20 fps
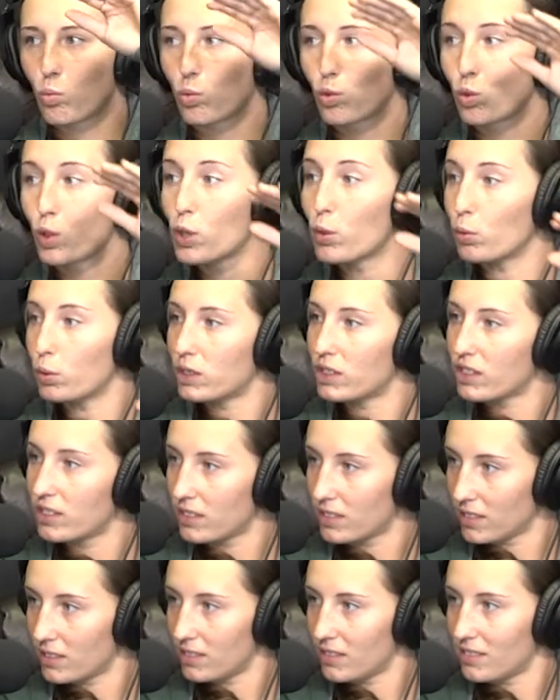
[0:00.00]

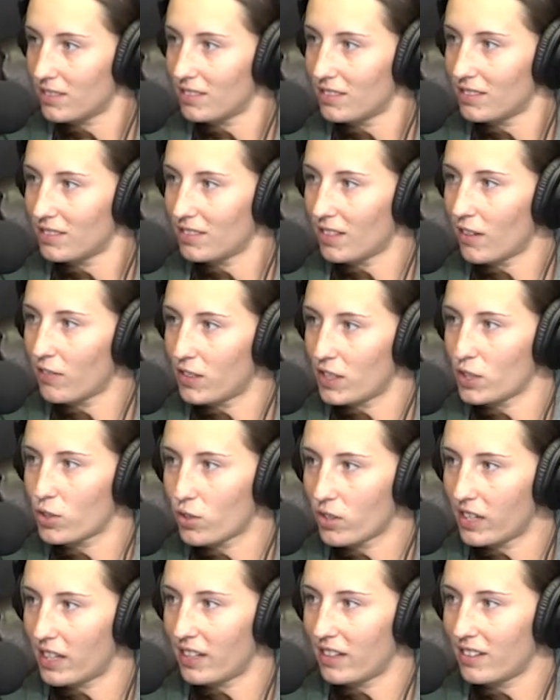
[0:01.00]
roots of the
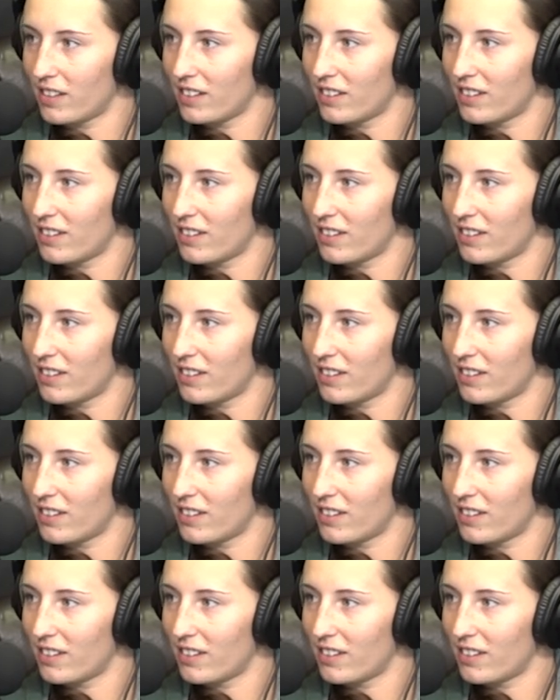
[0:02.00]
tree.